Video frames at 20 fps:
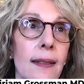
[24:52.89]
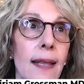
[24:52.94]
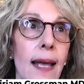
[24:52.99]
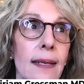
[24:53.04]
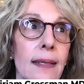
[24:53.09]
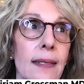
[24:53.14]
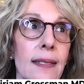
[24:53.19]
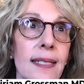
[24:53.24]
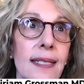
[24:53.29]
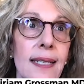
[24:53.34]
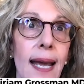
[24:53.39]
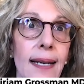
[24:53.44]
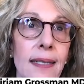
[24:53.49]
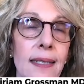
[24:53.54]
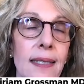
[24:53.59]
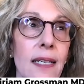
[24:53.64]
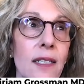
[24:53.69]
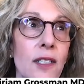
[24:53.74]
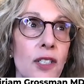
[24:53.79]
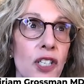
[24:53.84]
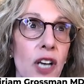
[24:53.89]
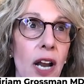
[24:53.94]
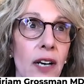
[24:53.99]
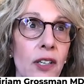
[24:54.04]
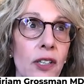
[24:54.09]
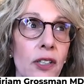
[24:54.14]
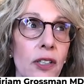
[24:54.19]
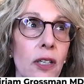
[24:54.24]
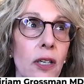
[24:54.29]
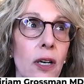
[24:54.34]
sex and
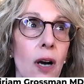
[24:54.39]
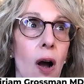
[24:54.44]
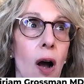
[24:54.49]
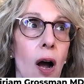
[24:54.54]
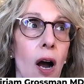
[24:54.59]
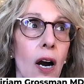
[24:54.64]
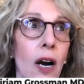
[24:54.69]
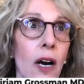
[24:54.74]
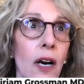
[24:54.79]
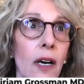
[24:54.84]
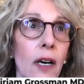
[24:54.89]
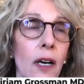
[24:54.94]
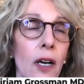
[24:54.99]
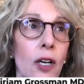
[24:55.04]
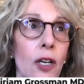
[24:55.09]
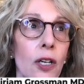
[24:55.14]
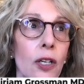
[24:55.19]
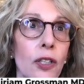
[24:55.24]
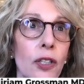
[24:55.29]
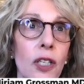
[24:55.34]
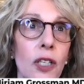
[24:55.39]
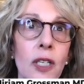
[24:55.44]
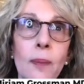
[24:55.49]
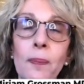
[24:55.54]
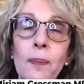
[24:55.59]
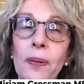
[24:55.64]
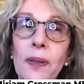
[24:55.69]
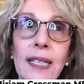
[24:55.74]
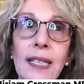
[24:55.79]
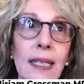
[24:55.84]
gender are
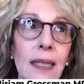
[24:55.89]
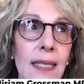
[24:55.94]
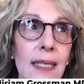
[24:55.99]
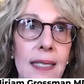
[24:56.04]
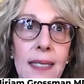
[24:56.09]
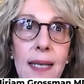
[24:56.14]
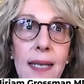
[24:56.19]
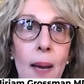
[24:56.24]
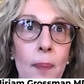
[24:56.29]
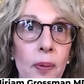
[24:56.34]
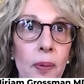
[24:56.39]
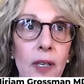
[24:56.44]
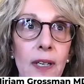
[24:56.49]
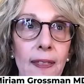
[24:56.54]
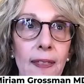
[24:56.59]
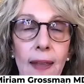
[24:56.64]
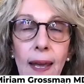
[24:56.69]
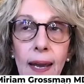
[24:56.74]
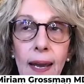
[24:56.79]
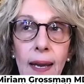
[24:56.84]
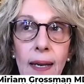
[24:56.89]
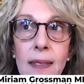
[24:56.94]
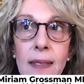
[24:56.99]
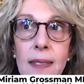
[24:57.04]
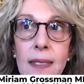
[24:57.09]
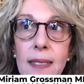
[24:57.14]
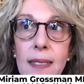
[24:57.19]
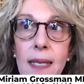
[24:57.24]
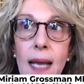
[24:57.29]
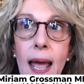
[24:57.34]
completely separate
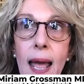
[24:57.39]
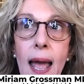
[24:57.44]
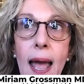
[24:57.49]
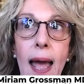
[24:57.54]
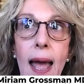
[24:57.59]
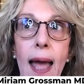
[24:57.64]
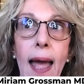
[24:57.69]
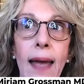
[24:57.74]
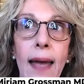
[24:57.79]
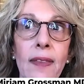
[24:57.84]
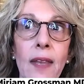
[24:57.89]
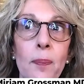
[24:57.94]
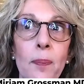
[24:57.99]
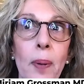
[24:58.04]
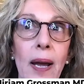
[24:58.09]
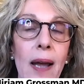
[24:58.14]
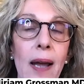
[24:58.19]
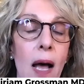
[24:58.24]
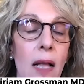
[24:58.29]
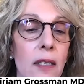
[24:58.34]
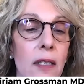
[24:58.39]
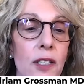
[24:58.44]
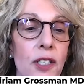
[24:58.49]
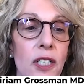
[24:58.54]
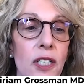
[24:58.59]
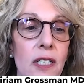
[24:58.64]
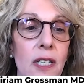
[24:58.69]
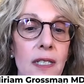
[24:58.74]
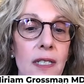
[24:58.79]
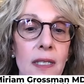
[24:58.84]
things, and that
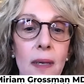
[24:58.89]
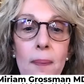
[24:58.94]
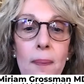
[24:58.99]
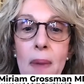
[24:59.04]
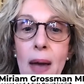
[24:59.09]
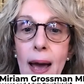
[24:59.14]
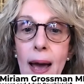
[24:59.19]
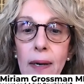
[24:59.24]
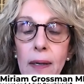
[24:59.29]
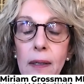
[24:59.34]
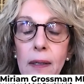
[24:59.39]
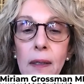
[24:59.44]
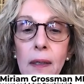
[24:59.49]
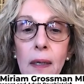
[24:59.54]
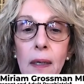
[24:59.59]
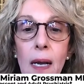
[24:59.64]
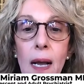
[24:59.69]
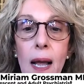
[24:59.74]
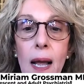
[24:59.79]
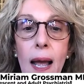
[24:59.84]
biology doesn't matter,